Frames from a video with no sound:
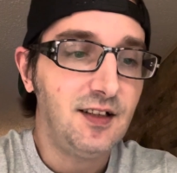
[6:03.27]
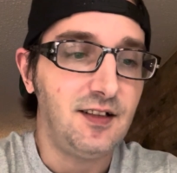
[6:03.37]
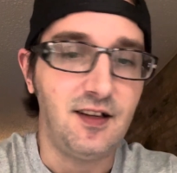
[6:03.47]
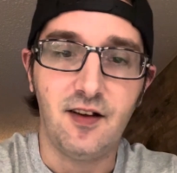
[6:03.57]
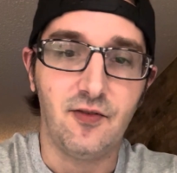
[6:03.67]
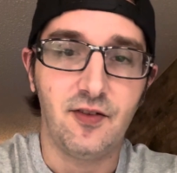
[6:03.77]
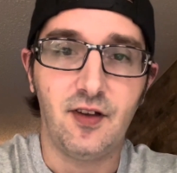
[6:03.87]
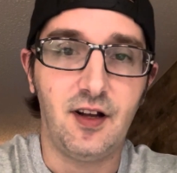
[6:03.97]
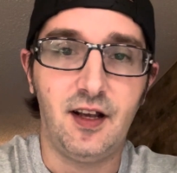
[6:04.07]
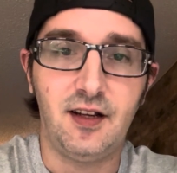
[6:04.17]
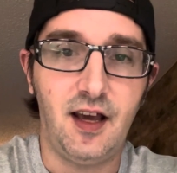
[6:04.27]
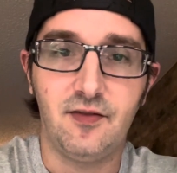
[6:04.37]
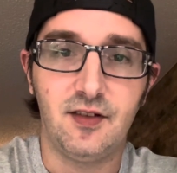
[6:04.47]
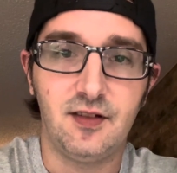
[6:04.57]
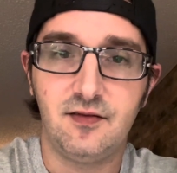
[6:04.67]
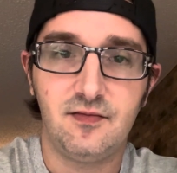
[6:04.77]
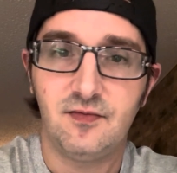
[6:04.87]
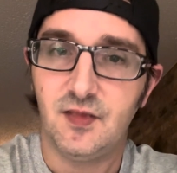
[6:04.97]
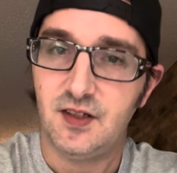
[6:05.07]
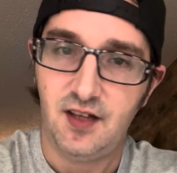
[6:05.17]
Never thought I'd have
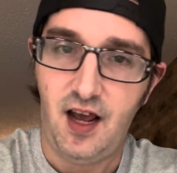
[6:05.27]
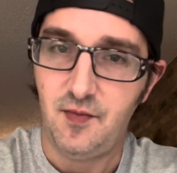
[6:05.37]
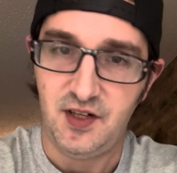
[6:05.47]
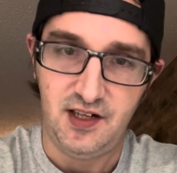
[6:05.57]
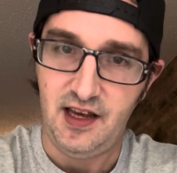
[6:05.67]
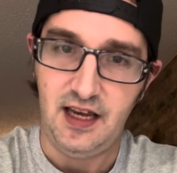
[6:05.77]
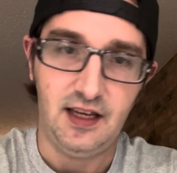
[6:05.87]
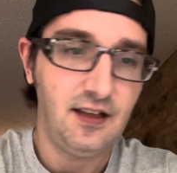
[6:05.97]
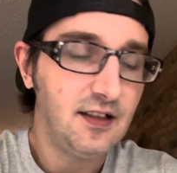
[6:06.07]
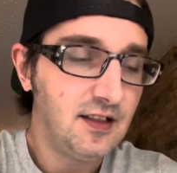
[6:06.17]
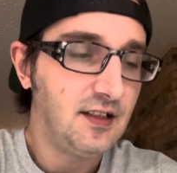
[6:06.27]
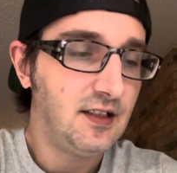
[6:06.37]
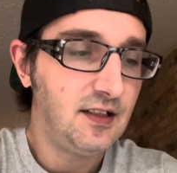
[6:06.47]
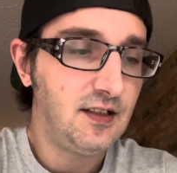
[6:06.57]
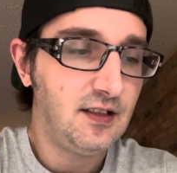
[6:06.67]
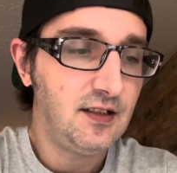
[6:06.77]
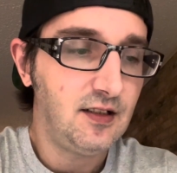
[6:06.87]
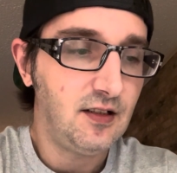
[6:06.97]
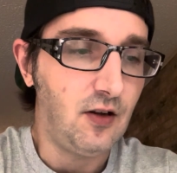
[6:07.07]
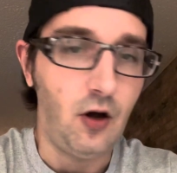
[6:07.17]
the time of day
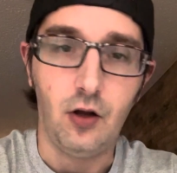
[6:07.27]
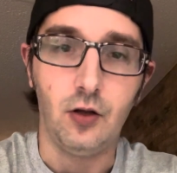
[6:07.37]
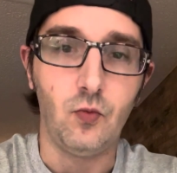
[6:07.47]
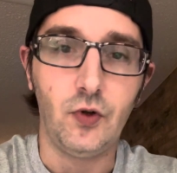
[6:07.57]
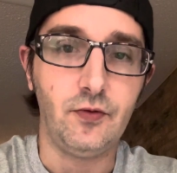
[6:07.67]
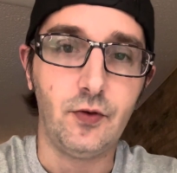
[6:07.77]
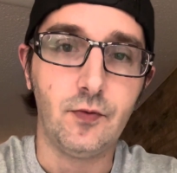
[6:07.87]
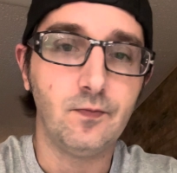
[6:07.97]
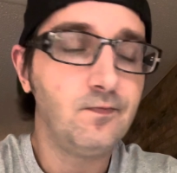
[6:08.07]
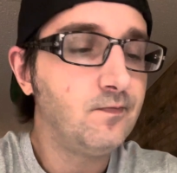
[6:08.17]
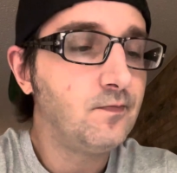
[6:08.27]
all in one room.